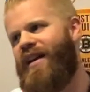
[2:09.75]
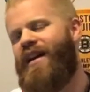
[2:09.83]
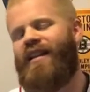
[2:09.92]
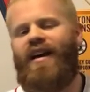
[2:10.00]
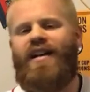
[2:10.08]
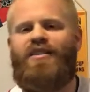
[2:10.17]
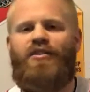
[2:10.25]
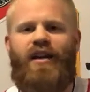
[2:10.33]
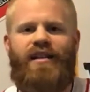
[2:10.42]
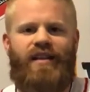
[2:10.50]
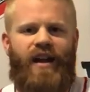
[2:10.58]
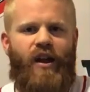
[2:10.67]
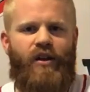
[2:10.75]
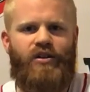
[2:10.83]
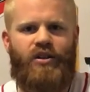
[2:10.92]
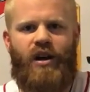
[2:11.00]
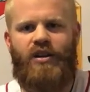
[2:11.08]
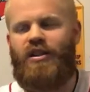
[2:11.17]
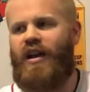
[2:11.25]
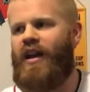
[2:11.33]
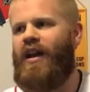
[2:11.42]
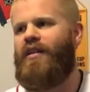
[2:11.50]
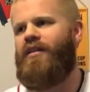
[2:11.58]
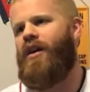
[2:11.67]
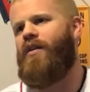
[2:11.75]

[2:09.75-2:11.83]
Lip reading: Last year you guys had Aaron Judge, and he